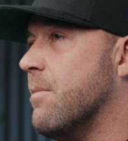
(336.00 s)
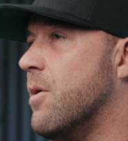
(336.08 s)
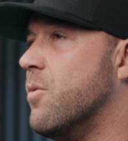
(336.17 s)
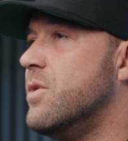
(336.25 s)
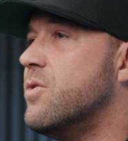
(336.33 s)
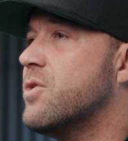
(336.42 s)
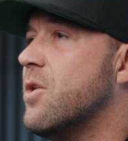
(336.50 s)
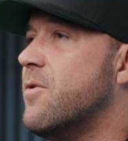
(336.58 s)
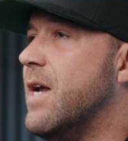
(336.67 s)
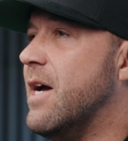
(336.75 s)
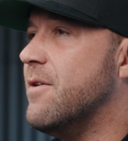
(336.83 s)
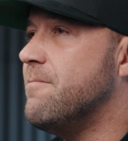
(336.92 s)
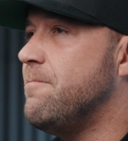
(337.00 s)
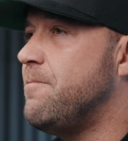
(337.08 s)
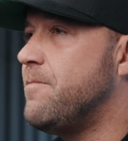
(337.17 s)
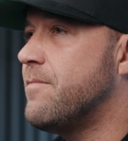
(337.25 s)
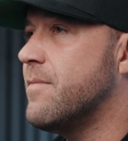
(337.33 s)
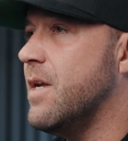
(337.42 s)
But when you slow down
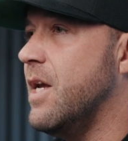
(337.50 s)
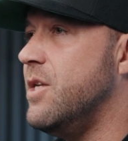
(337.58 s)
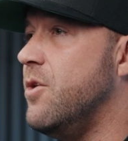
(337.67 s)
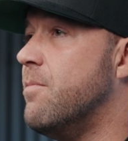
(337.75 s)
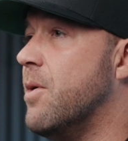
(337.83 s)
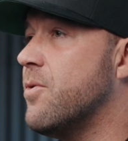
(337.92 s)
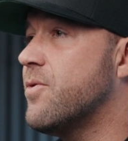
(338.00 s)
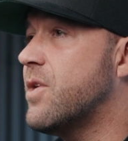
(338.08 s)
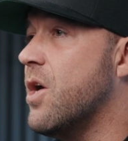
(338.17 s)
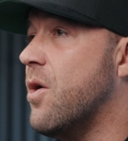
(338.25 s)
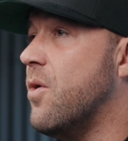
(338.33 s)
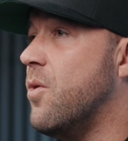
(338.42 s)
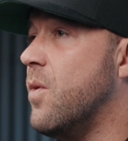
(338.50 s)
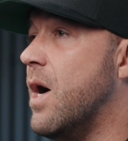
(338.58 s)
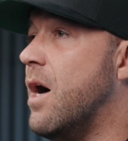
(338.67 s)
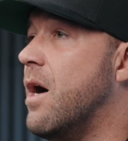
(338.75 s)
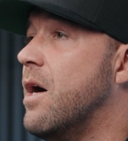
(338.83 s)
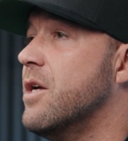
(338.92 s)
and you both go
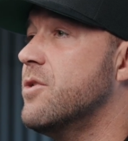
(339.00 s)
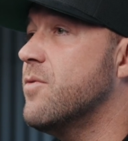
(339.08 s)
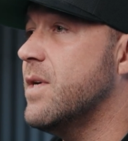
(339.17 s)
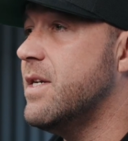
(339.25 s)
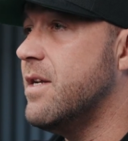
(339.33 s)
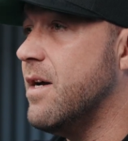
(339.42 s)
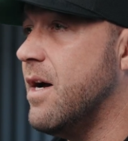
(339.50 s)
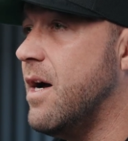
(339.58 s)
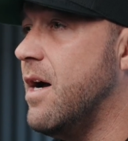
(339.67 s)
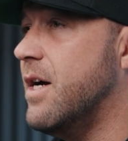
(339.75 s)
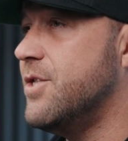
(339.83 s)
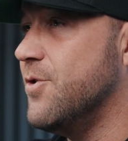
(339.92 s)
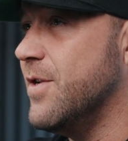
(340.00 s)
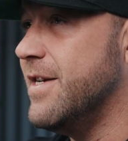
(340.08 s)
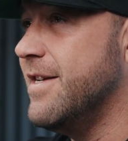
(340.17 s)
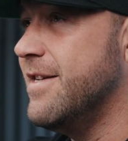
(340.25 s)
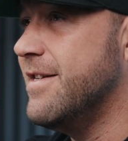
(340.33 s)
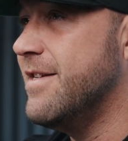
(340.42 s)
100,
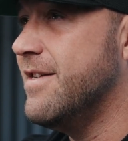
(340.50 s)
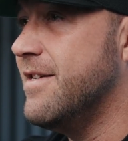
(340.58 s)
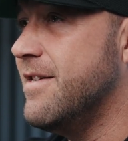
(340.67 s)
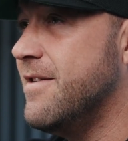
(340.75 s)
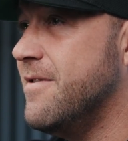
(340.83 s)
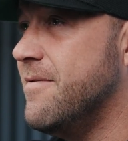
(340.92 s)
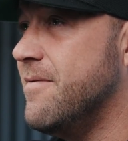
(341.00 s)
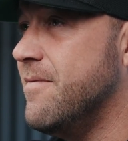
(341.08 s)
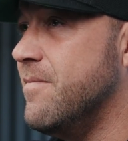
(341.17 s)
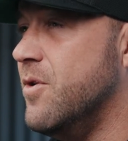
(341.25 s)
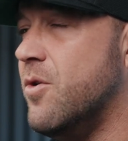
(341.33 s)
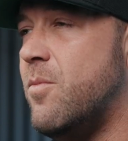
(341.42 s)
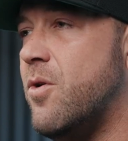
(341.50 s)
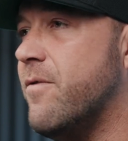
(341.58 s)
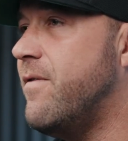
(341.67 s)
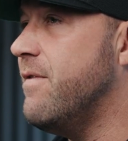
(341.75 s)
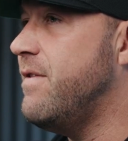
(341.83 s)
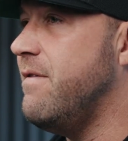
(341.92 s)
no more
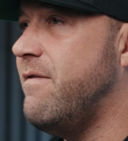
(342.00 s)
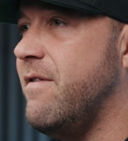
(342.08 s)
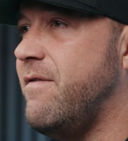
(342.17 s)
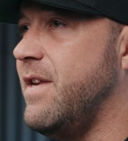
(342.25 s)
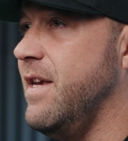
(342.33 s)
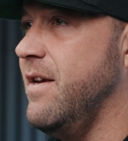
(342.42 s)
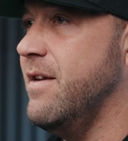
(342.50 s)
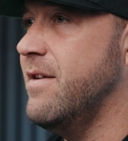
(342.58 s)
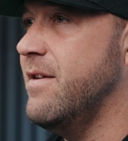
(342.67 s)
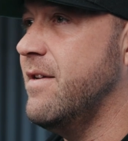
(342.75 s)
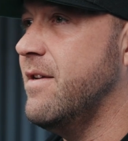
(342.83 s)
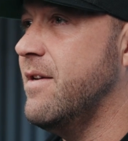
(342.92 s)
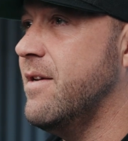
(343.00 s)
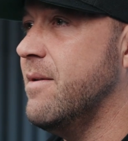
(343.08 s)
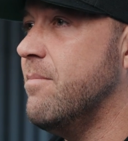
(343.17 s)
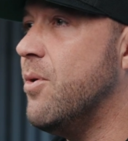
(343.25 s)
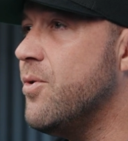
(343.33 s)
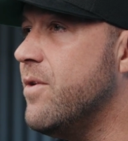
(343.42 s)
50-50.
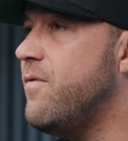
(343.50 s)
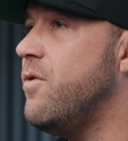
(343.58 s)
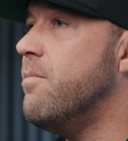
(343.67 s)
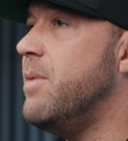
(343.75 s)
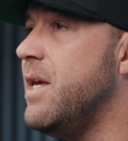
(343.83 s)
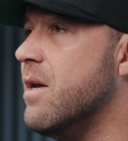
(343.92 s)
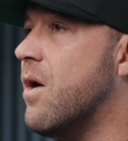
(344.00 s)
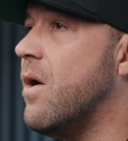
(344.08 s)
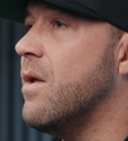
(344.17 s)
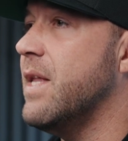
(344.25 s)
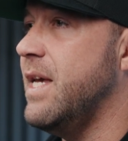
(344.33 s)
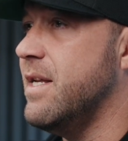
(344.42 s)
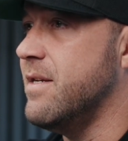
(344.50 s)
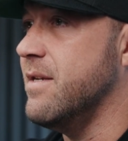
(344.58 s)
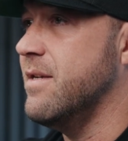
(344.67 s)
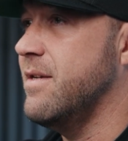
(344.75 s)
Both of you be all in